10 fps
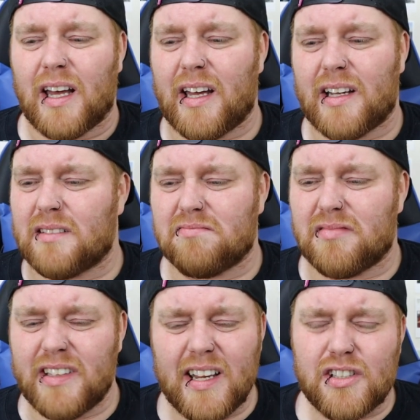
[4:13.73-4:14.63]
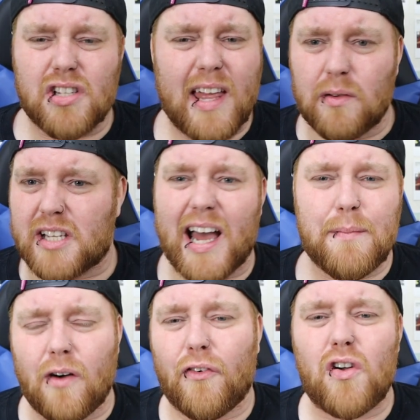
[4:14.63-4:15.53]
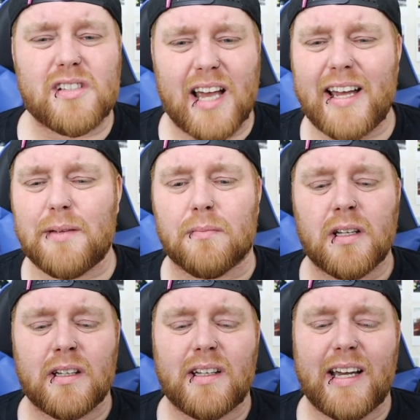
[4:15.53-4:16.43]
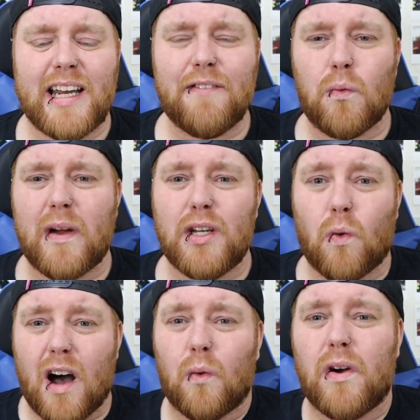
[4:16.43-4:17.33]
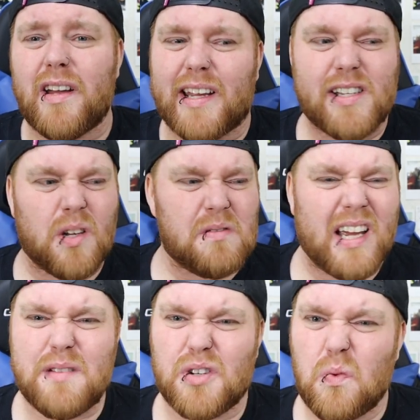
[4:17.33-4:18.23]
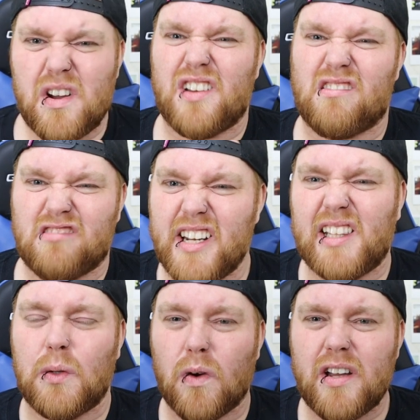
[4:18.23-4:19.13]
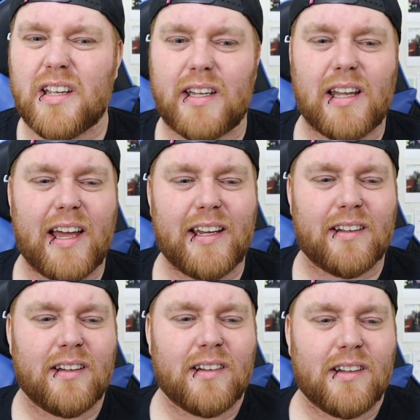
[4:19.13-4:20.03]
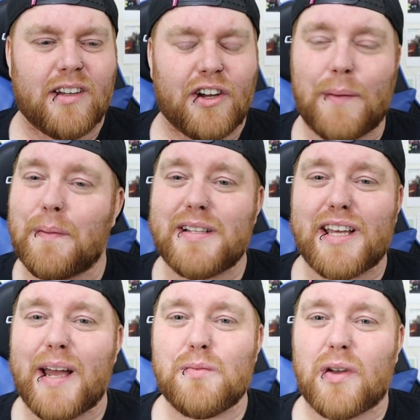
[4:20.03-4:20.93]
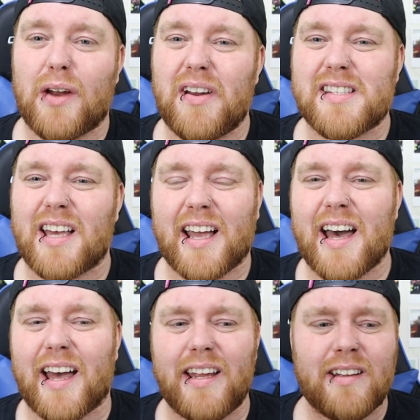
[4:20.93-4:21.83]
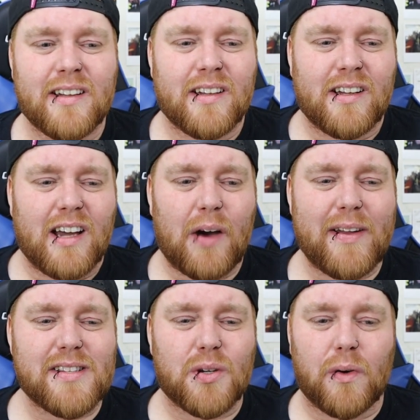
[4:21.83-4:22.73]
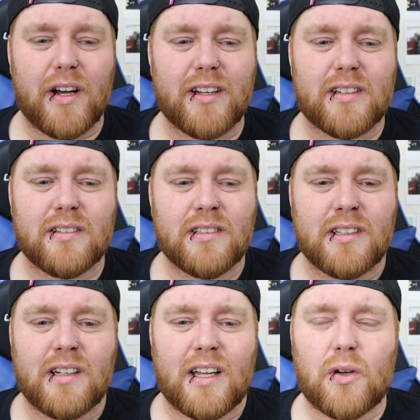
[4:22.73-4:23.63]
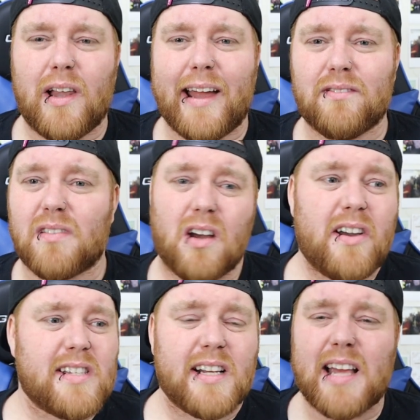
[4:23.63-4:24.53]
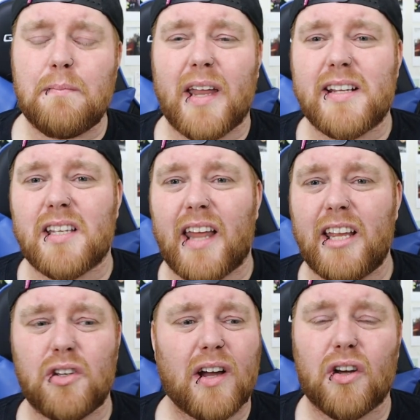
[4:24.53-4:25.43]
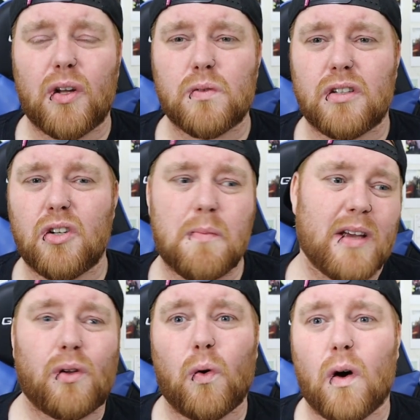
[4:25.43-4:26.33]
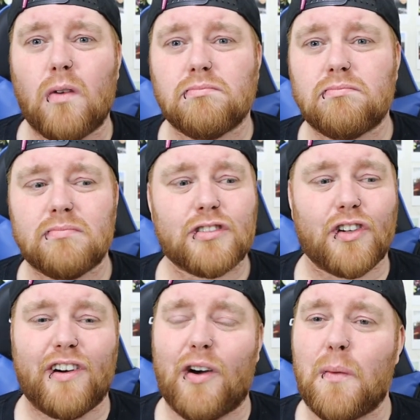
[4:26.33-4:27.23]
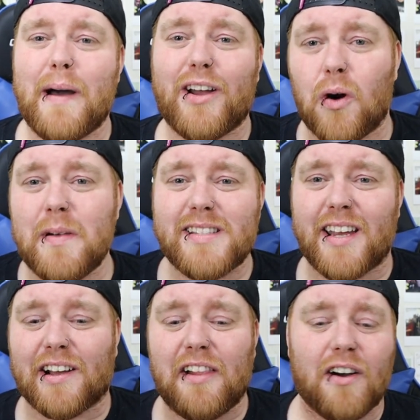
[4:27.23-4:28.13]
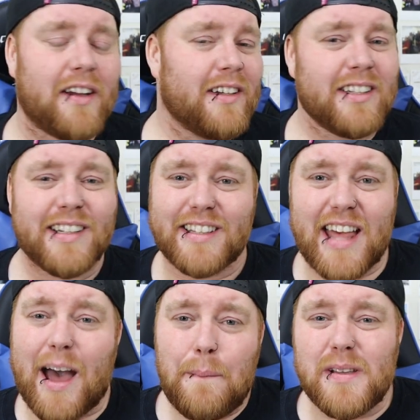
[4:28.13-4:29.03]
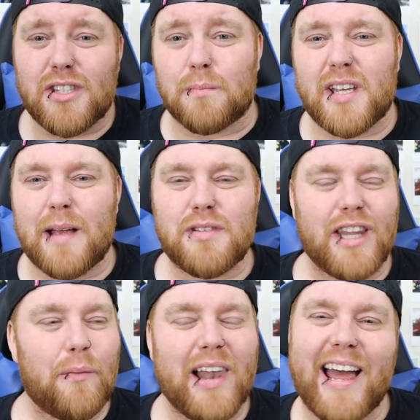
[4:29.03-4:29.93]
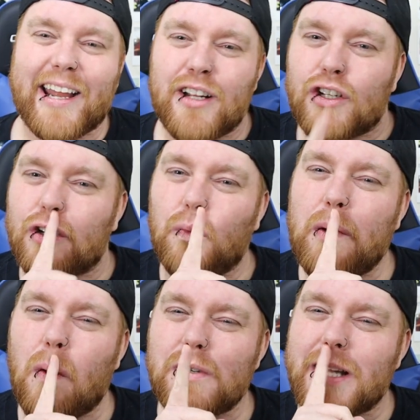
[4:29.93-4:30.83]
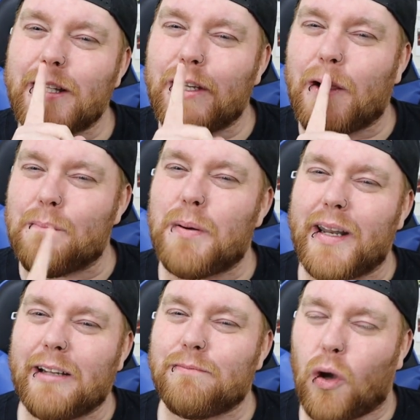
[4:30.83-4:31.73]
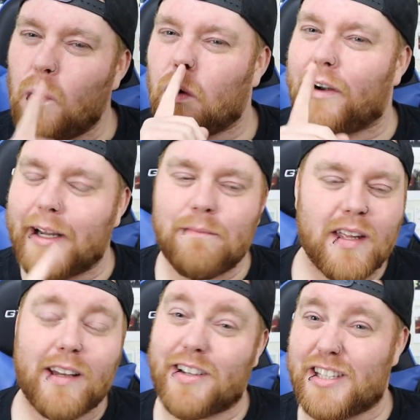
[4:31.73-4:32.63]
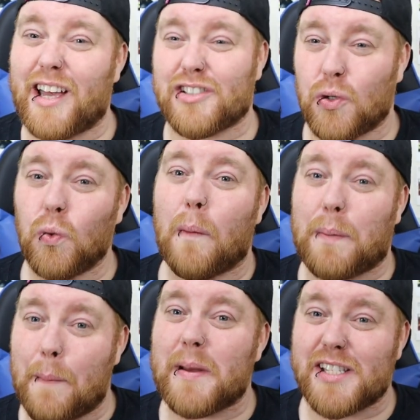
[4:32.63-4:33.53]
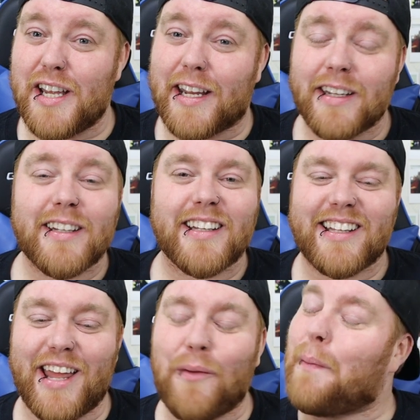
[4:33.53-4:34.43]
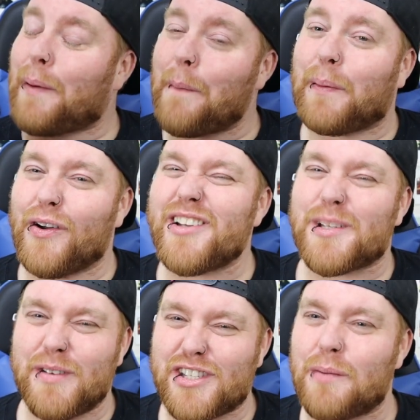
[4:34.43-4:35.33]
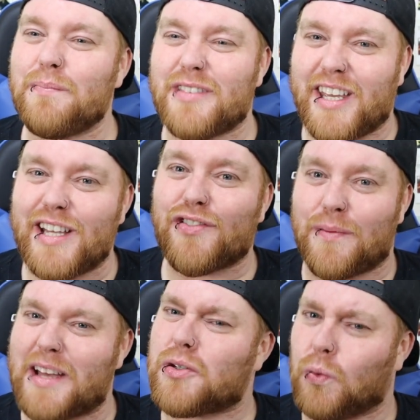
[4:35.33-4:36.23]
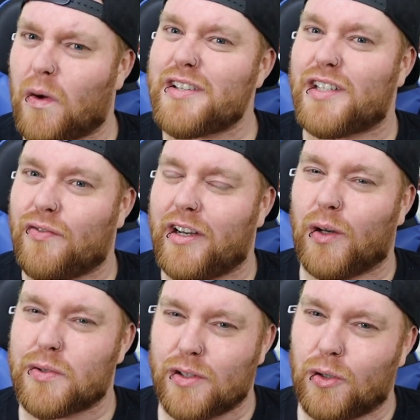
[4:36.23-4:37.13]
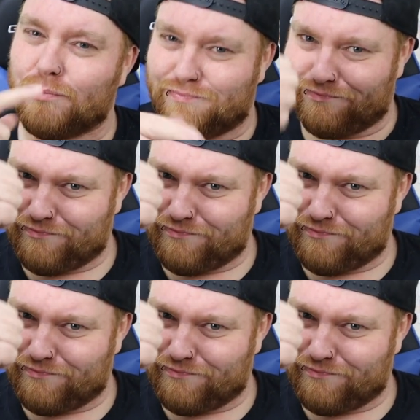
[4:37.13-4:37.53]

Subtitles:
and yeah, just like time off all time. And even when you are working, sometimes you weren't really working. Like a couple of times when I was in Sakai, I went to work and they were like, oh, it's exam day today, you haven't got nothing to do, you may as well go home. So I went back home at 10 o'clock. That happened sometimes, and they were like, we won't tell you company, don't worry, because that school were proper sick. They were proper awesome, and some kids from that school watch this video, so